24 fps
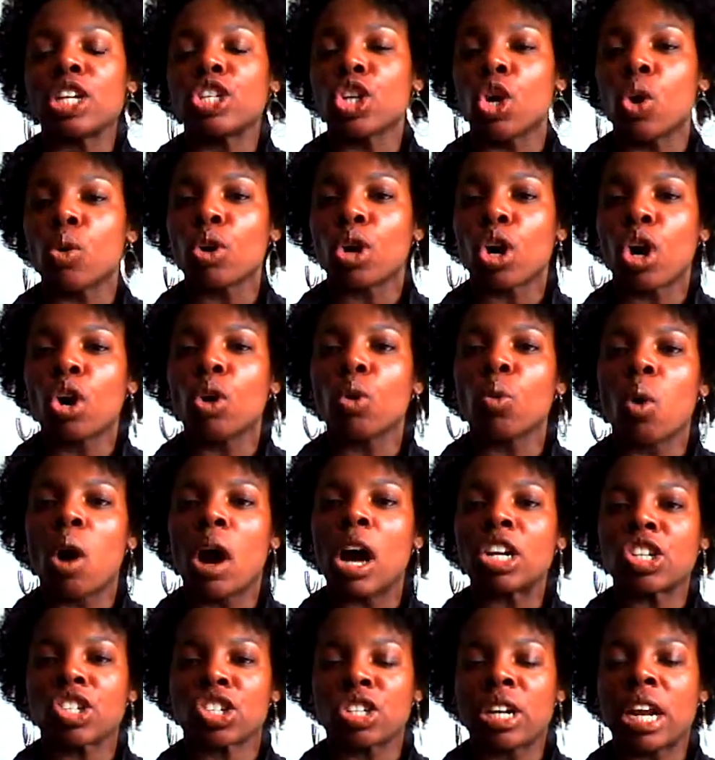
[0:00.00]
don't
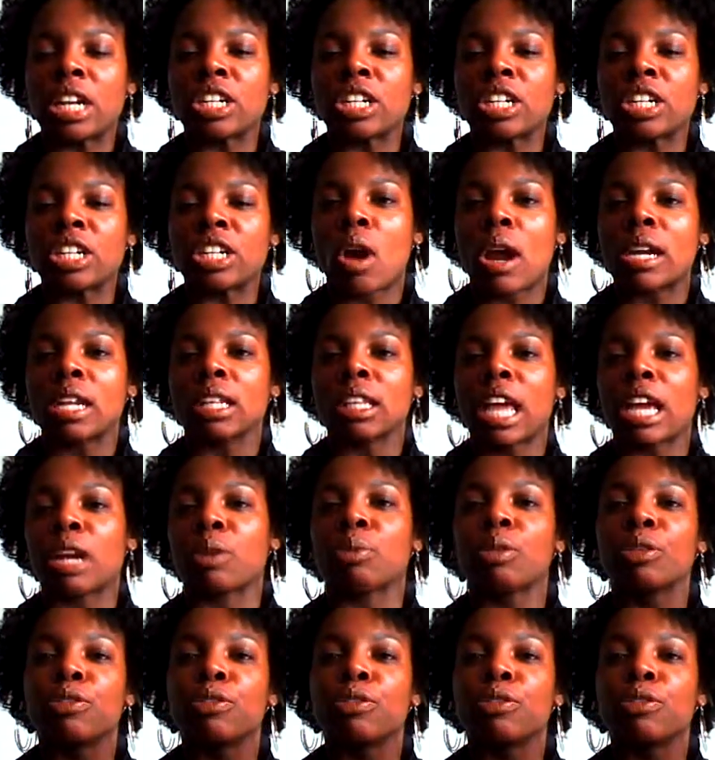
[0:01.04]
co-wash and I just try to like